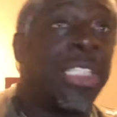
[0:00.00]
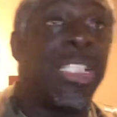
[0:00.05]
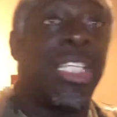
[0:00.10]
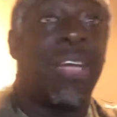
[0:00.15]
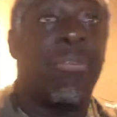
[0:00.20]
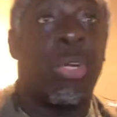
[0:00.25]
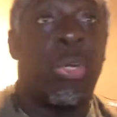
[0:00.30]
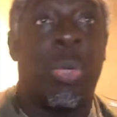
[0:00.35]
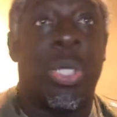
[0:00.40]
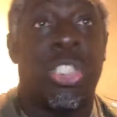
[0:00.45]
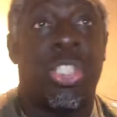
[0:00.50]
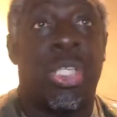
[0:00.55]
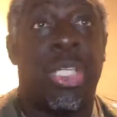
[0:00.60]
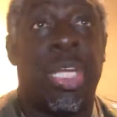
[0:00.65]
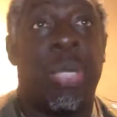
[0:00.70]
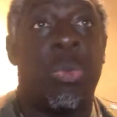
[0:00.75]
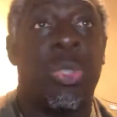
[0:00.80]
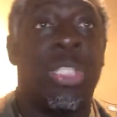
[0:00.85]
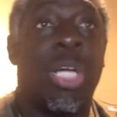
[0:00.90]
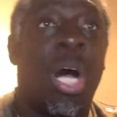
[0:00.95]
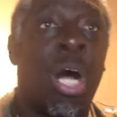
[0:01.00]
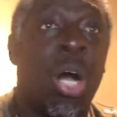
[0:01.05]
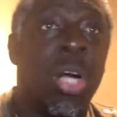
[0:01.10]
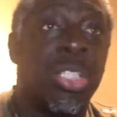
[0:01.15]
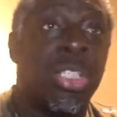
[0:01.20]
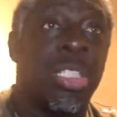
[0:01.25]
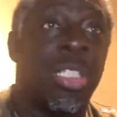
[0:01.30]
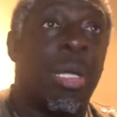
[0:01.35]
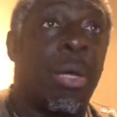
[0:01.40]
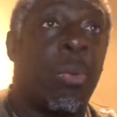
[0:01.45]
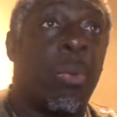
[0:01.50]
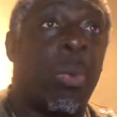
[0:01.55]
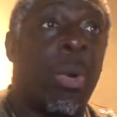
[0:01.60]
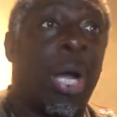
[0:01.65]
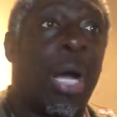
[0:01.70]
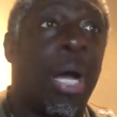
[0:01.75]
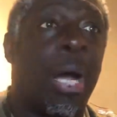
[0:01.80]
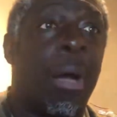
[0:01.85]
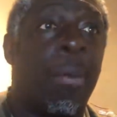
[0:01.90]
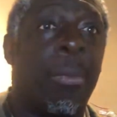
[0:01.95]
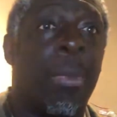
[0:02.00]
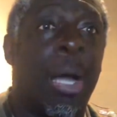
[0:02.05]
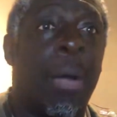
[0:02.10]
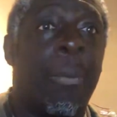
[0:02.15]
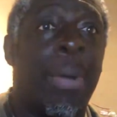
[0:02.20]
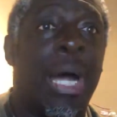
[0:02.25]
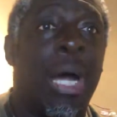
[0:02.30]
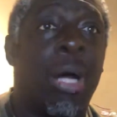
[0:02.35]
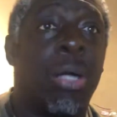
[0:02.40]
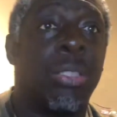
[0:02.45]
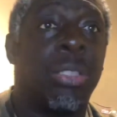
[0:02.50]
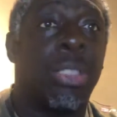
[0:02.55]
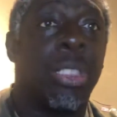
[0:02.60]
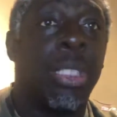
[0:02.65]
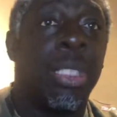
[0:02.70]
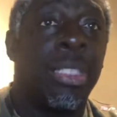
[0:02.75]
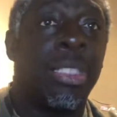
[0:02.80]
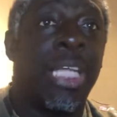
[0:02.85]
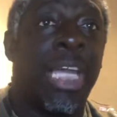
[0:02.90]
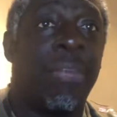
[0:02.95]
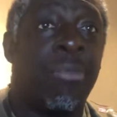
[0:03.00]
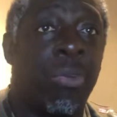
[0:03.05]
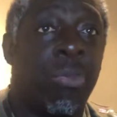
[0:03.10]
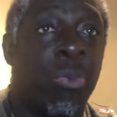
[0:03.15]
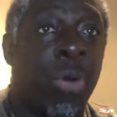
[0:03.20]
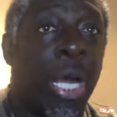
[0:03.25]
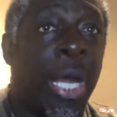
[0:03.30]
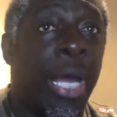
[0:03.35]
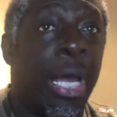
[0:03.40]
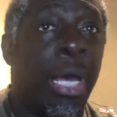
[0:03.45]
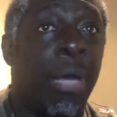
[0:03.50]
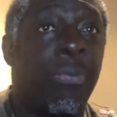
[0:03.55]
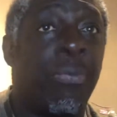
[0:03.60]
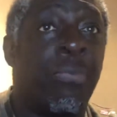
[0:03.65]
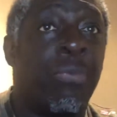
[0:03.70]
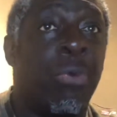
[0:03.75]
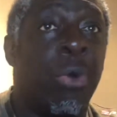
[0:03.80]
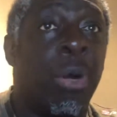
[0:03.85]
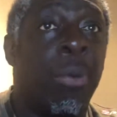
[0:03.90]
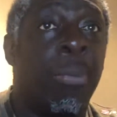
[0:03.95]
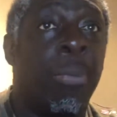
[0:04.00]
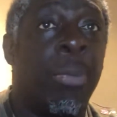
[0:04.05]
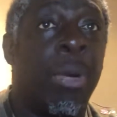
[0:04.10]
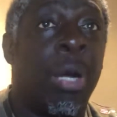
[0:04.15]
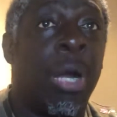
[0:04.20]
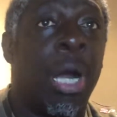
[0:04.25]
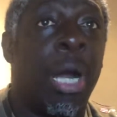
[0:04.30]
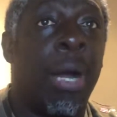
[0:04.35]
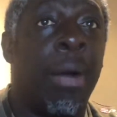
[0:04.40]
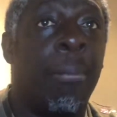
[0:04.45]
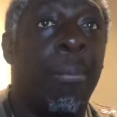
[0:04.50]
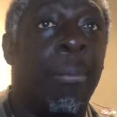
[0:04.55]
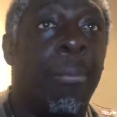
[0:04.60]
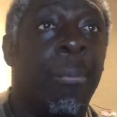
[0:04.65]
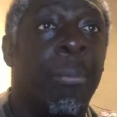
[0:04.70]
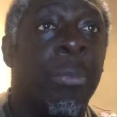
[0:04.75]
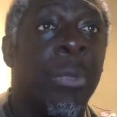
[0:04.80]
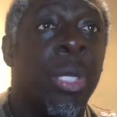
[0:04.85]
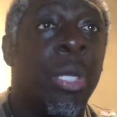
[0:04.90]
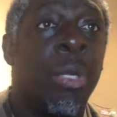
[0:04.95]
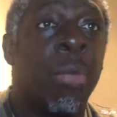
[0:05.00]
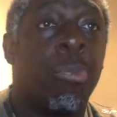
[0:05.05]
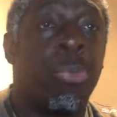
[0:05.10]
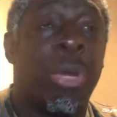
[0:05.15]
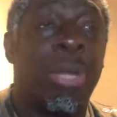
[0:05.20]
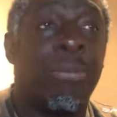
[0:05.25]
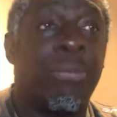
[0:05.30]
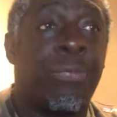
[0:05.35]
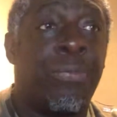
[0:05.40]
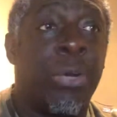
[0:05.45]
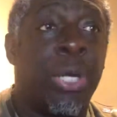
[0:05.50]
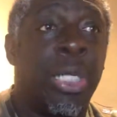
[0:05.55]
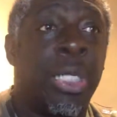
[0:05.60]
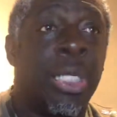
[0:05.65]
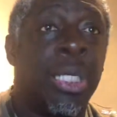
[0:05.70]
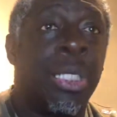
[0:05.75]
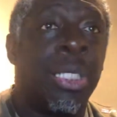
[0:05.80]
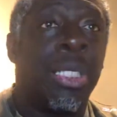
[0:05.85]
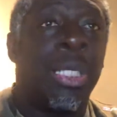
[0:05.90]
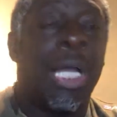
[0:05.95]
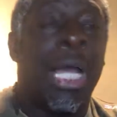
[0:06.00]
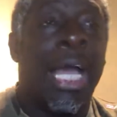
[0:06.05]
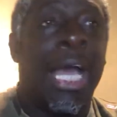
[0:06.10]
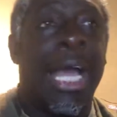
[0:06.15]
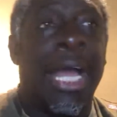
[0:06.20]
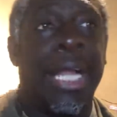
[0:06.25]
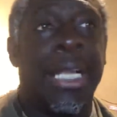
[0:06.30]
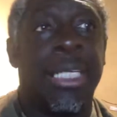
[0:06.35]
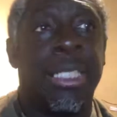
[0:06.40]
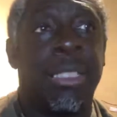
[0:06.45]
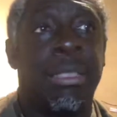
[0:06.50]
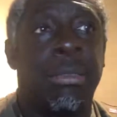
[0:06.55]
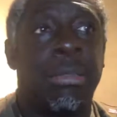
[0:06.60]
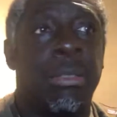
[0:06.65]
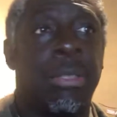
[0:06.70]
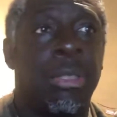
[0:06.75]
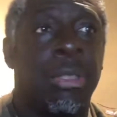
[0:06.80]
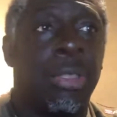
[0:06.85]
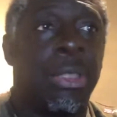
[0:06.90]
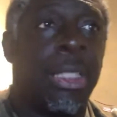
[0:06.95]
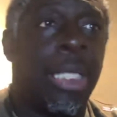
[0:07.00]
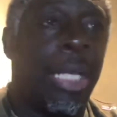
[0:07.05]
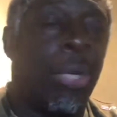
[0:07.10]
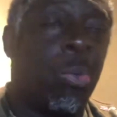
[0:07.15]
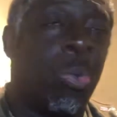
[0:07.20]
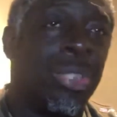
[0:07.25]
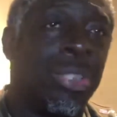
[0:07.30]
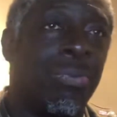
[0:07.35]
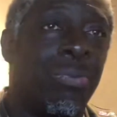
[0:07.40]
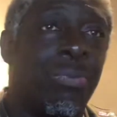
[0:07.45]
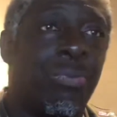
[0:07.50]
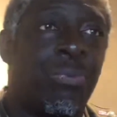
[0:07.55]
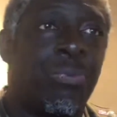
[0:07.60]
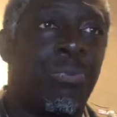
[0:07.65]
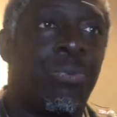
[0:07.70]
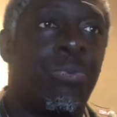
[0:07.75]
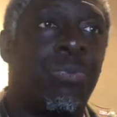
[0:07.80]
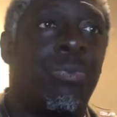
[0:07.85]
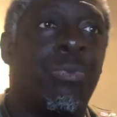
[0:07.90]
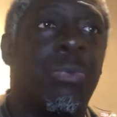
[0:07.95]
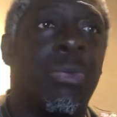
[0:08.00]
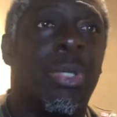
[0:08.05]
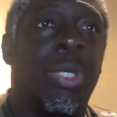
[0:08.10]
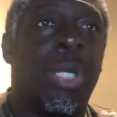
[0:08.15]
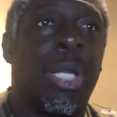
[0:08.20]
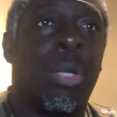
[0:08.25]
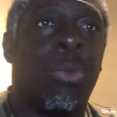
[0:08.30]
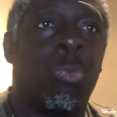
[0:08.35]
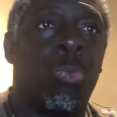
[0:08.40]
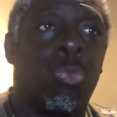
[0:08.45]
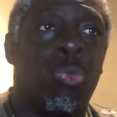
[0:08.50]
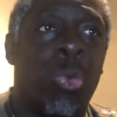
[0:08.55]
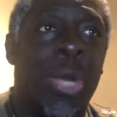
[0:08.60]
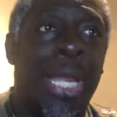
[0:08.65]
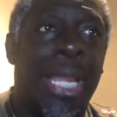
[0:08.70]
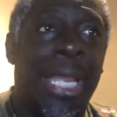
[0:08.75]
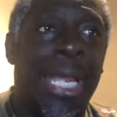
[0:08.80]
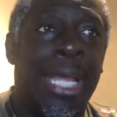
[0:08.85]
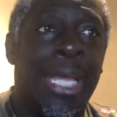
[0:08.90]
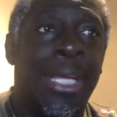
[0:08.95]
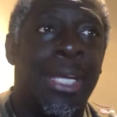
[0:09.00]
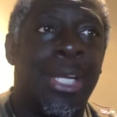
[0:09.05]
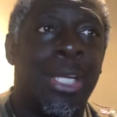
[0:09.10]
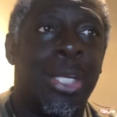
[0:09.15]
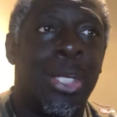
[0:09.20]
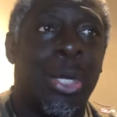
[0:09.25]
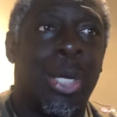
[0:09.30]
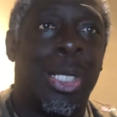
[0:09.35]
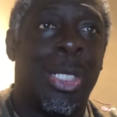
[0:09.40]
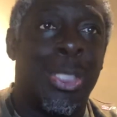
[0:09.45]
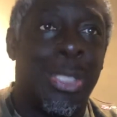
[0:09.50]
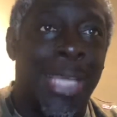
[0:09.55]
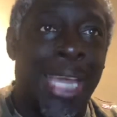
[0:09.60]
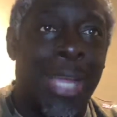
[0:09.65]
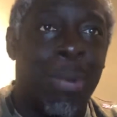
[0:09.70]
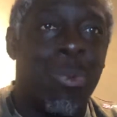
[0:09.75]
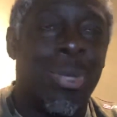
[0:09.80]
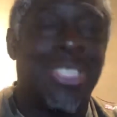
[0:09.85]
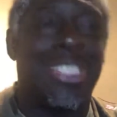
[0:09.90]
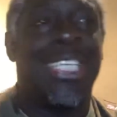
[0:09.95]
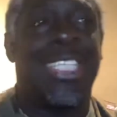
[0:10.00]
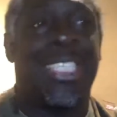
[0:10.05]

another question. He was asked about David Raya from Brentford, and he wasn't really going to, he